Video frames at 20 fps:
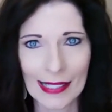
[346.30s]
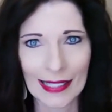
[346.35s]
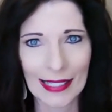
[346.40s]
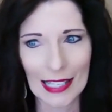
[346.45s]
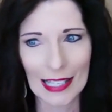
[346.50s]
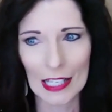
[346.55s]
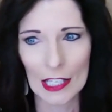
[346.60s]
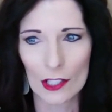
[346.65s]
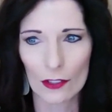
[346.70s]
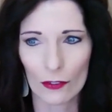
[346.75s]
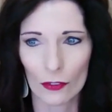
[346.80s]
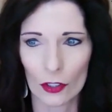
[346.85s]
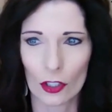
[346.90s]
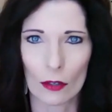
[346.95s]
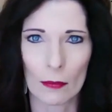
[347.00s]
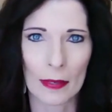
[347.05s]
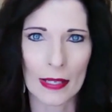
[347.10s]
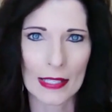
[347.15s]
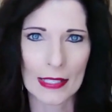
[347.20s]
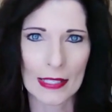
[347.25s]
is for
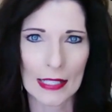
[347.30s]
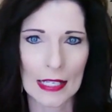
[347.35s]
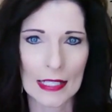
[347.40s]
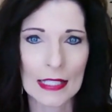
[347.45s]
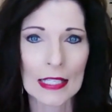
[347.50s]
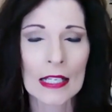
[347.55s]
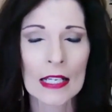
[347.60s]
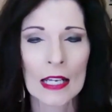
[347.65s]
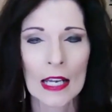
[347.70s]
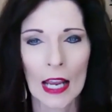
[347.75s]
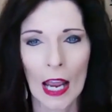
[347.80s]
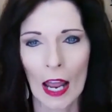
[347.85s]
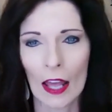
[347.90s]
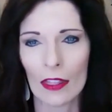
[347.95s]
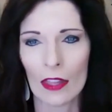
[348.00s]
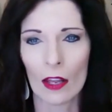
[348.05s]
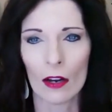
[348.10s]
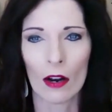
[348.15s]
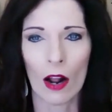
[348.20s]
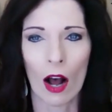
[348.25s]
your business. And
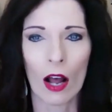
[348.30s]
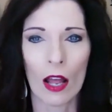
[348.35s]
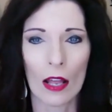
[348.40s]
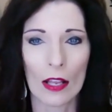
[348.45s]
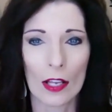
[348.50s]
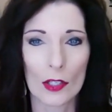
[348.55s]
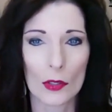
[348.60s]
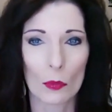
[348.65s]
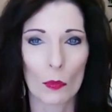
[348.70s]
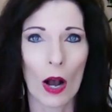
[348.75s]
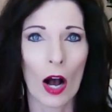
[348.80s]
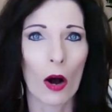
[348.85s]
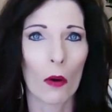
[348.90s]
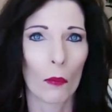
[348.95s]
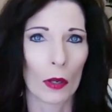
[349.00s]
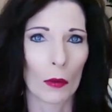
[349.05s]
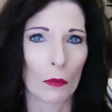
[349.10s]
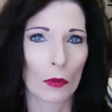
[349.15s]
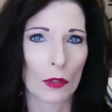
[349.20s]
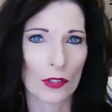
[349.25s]
then as well,
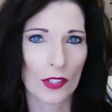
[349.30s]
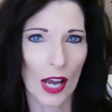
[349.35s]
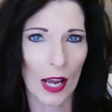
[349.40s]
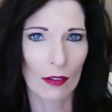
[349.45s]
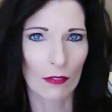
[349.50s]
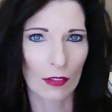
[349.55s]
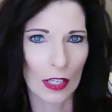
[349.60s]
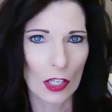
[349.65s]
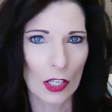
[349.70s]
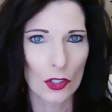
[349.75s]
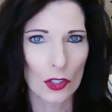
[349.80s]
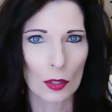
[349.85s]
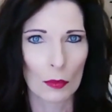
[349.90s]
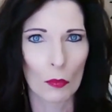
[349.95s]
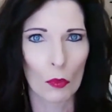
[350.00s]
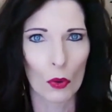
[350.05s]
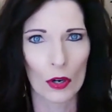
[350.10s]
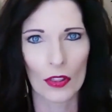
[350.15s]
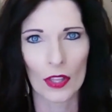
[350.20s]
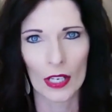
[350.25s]
we will dive into
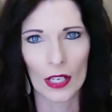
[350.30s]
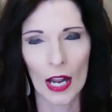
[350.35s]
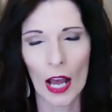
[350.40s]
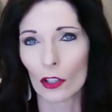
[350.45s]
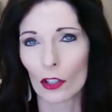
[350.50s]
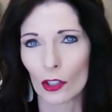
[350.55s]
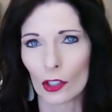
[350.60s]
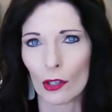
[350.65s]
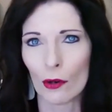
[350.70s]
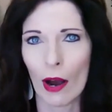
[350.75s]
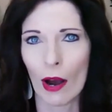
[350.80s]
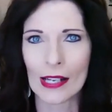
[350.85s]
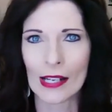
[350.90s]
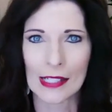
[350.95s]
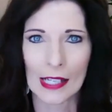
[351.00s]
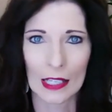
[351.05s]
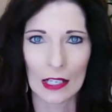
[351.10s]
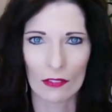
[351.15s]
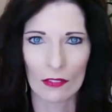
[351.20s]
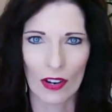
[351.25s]
more than how you
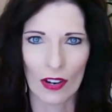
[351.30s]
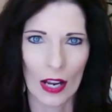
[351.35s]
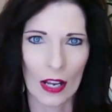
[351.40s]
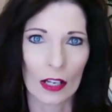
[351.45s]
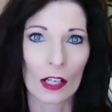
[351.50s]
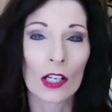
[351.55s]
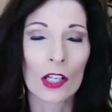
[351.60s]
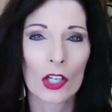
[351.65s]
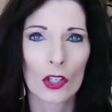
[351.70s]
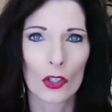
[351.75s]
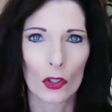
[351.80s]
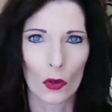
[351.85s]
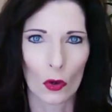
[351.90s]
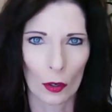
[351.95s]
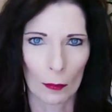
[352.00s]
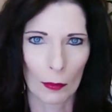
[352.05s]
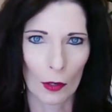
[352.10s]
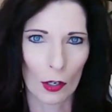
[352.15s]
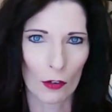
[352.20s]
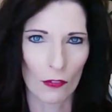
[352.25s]
identify your
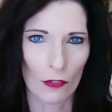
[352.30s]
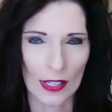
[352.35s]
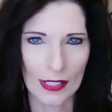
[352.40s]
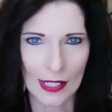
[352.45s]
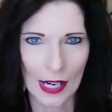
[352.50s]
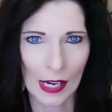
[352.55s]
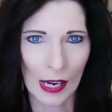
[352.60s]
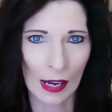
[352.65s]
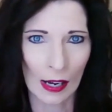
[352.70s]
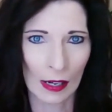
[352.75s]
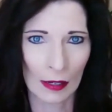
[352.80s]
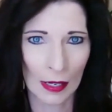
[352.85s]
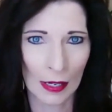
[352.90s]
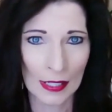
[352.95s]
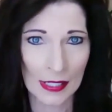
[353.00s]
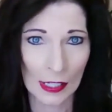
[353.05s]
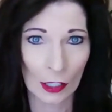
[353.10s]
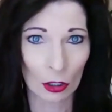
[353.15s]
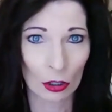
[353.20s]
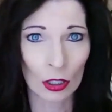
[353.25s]
perfect
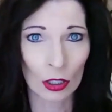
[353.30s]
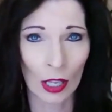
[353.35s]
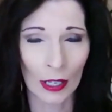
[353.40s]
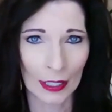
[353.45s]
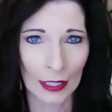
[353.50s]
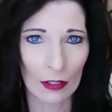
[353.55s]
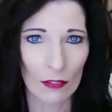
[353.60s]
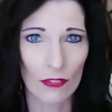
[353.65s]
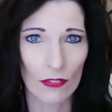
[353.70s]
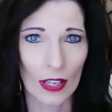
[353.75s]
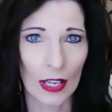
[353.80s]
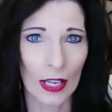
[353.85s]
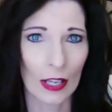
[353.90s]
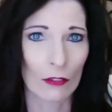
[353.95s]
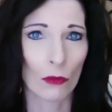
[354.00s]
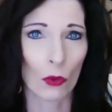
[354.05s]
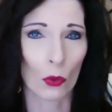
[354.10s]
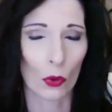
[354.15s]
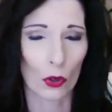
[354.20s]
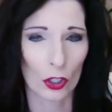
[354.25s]
ideal client fit
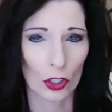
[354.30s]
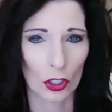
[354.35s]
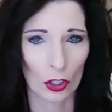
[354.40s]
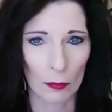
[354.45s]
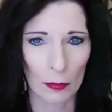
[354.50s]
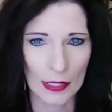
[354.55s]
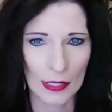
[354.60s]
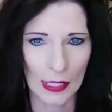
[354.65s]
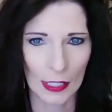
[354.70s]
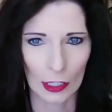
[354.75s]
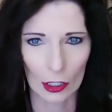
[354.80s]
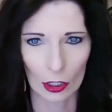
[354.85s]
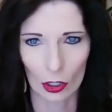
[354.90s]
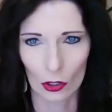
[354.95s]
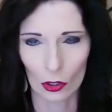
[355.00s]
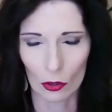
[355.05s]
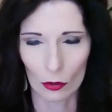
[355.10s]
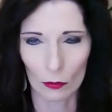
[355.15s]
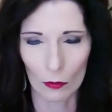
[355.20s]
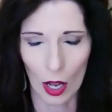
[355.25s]
for your
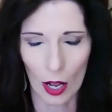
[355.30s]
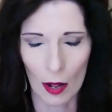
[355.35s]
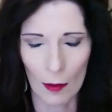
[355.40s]
particular